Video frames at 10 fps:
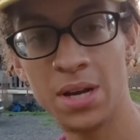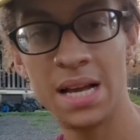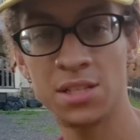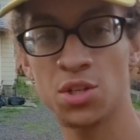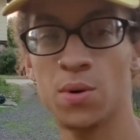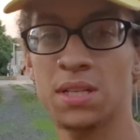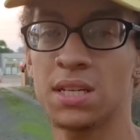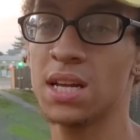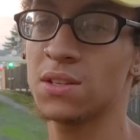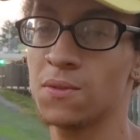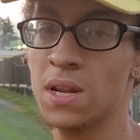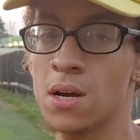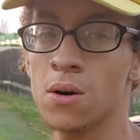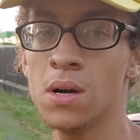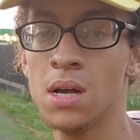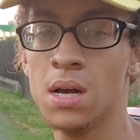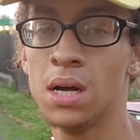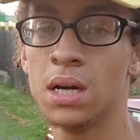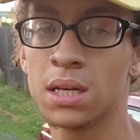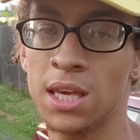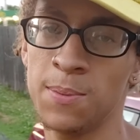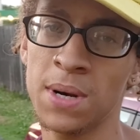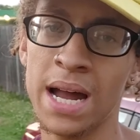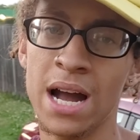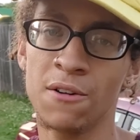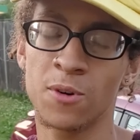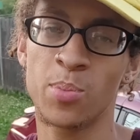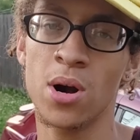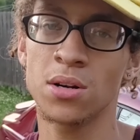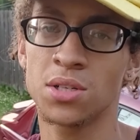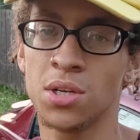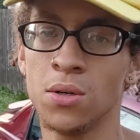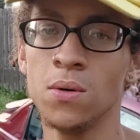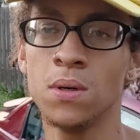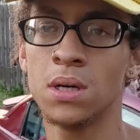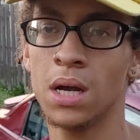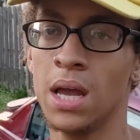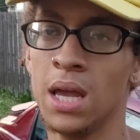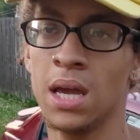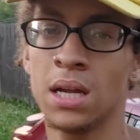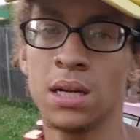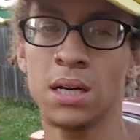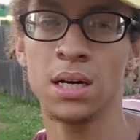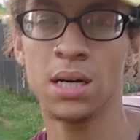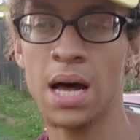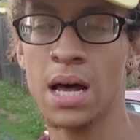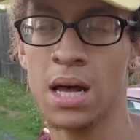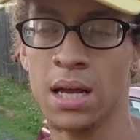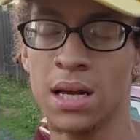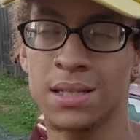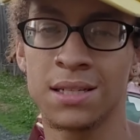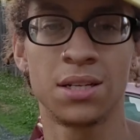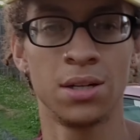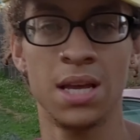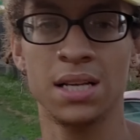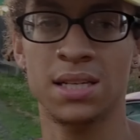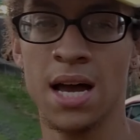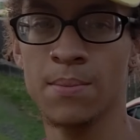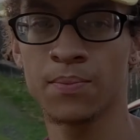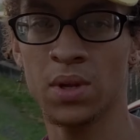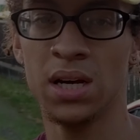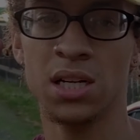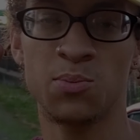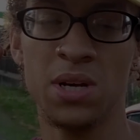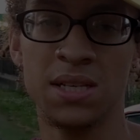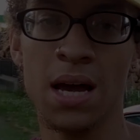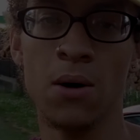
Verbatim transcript: you guys enjoyed today's video. Keep an eye out for part two. And uh, I guess until next time, it's peace